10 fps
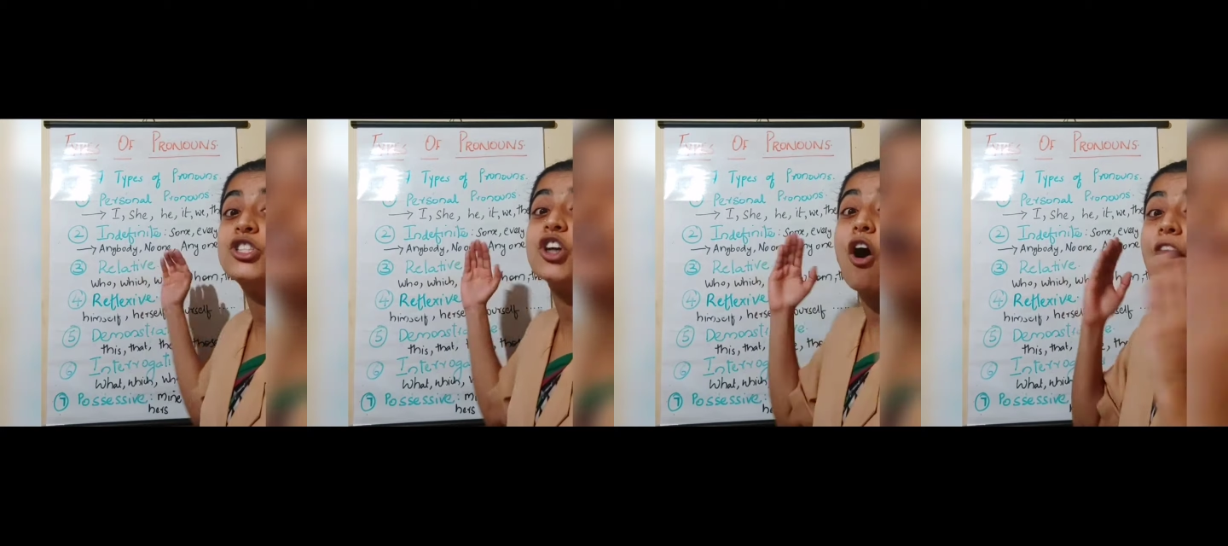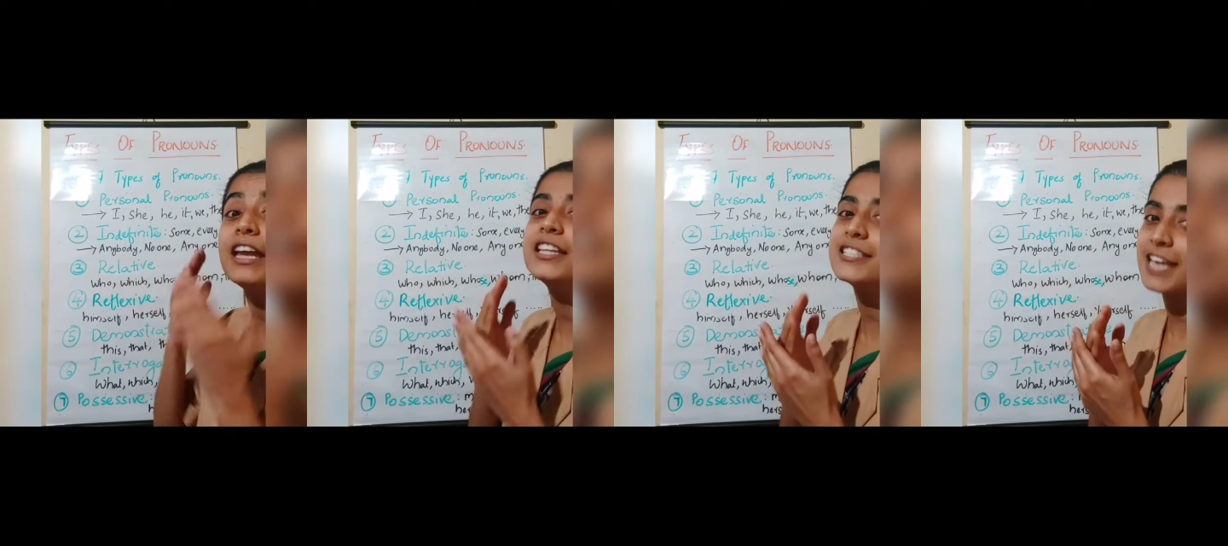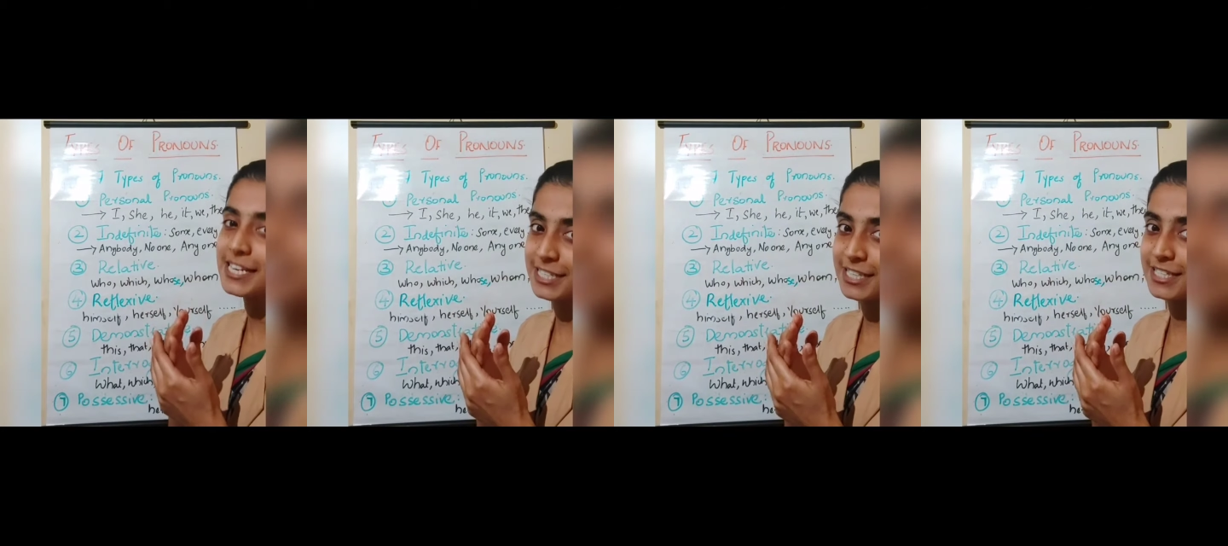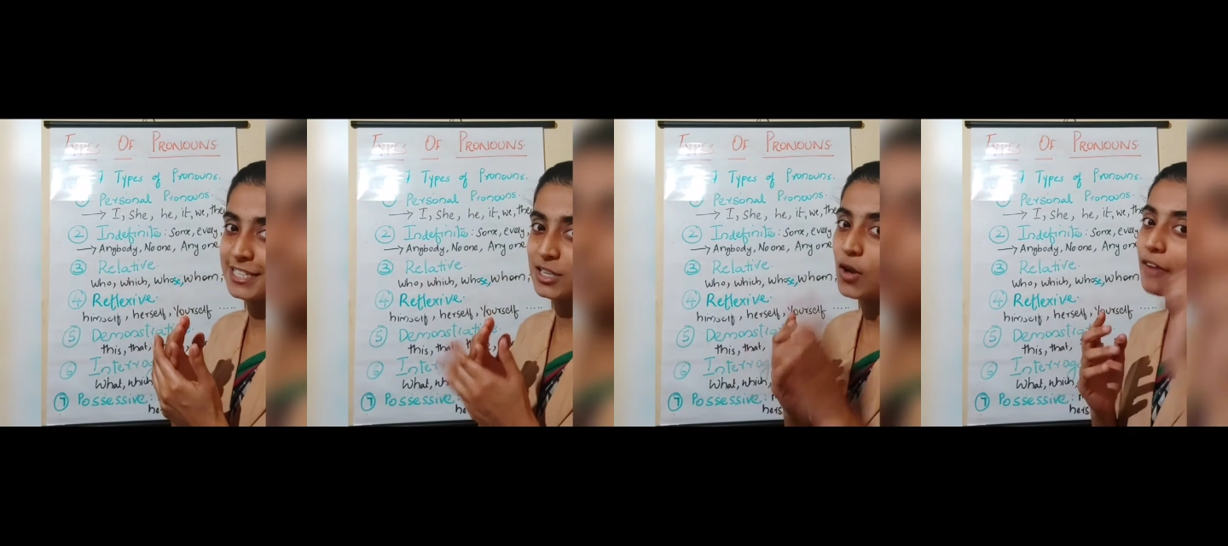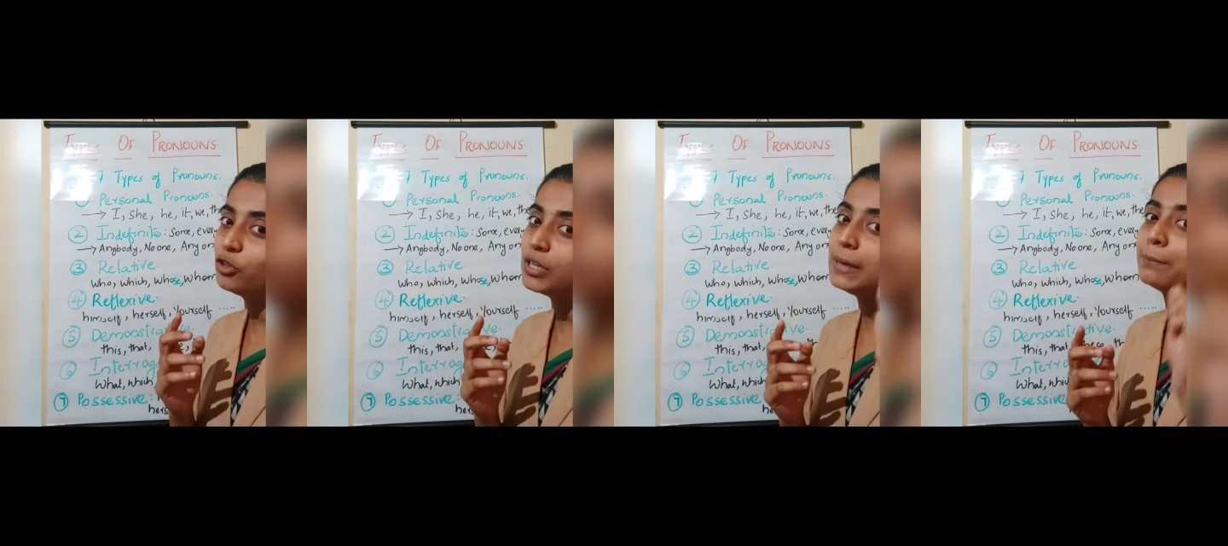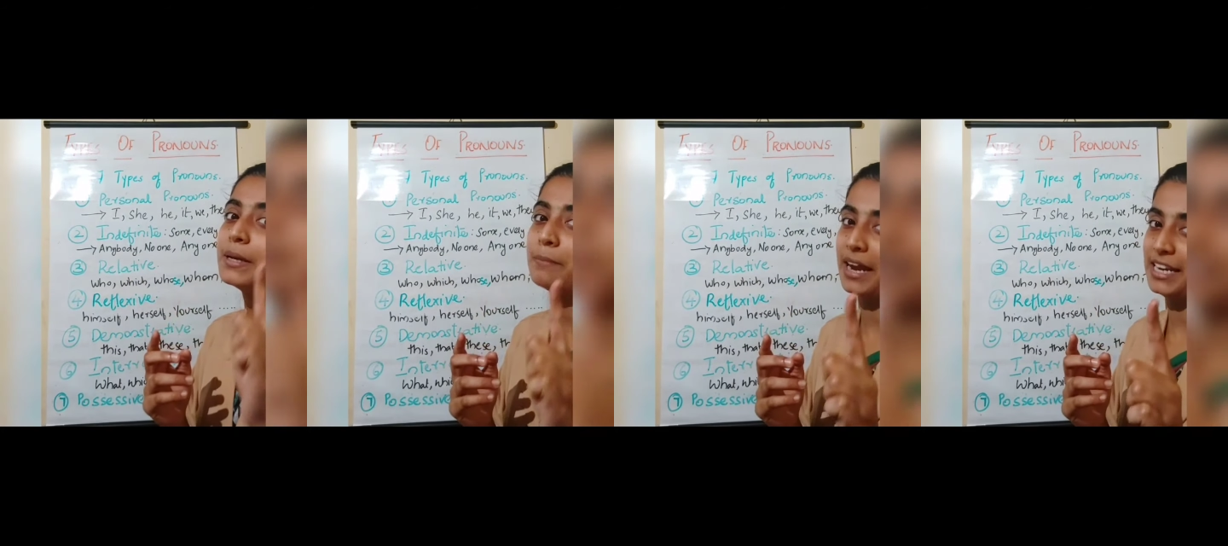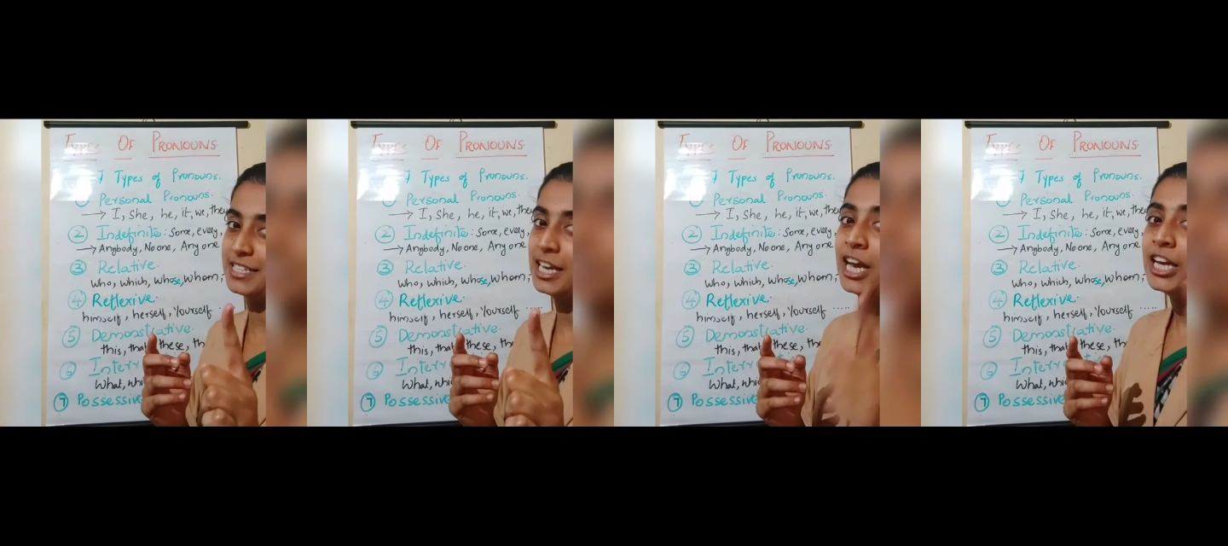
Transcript: join the sentences. You have to keep in mind.